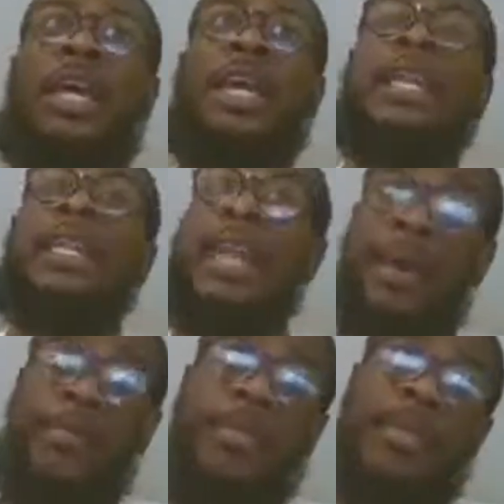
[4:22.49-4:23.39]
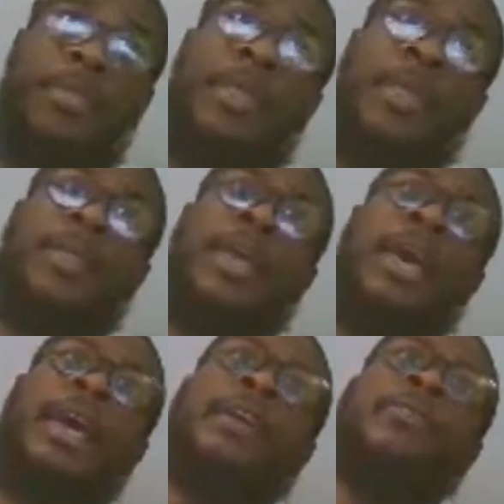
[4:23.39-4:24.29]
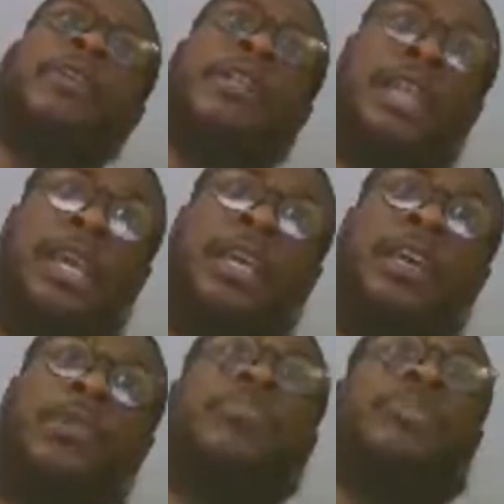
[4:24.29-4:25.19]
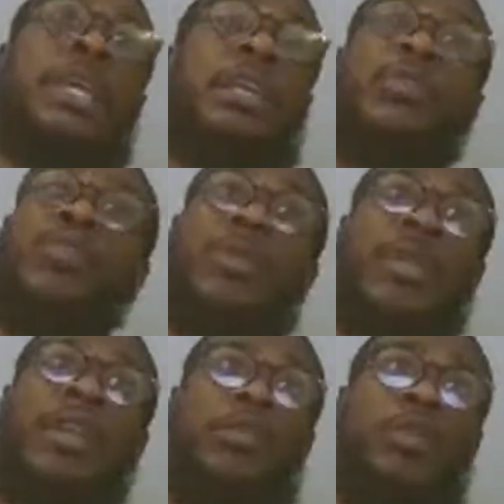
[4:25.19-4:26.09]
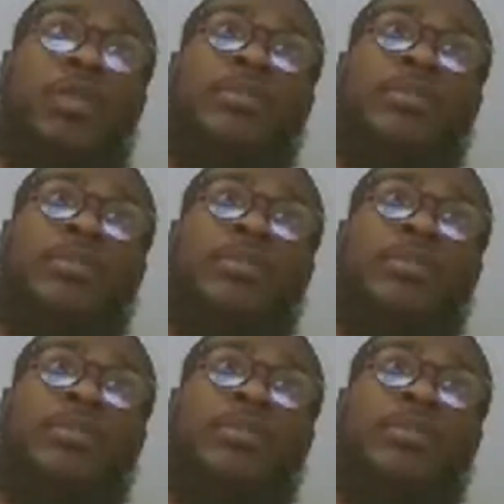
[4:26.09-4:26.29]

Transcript: and depth that they have, they can compete with anyone.